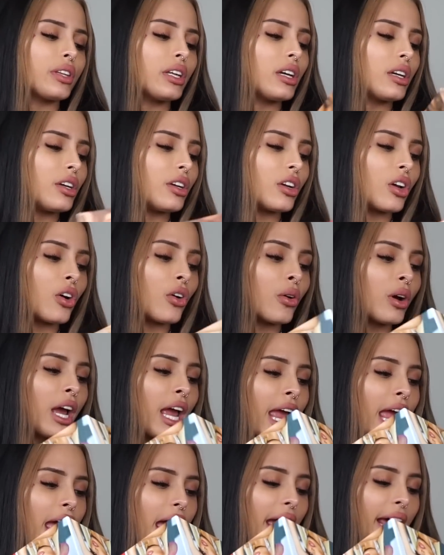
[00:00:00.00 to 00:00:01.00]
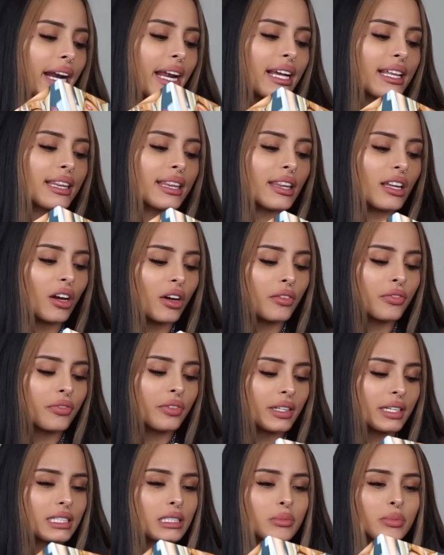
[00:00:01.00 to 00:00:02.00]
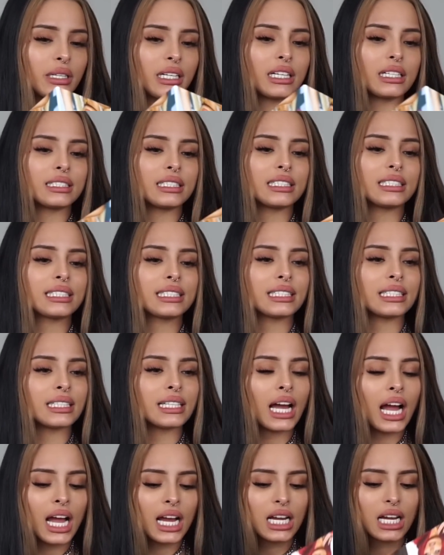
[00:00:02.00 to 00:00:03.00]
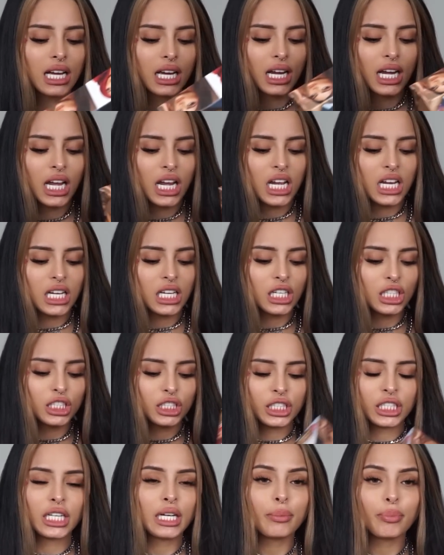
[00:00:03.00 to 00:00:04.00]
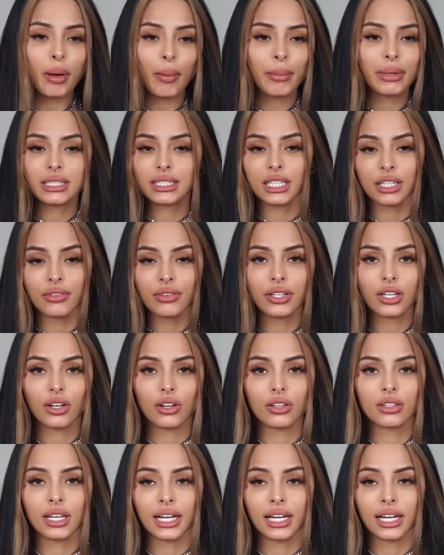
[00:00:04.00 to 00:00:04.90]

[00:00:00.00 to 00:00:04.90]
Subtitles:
thing, And I love this because it's not cheap material.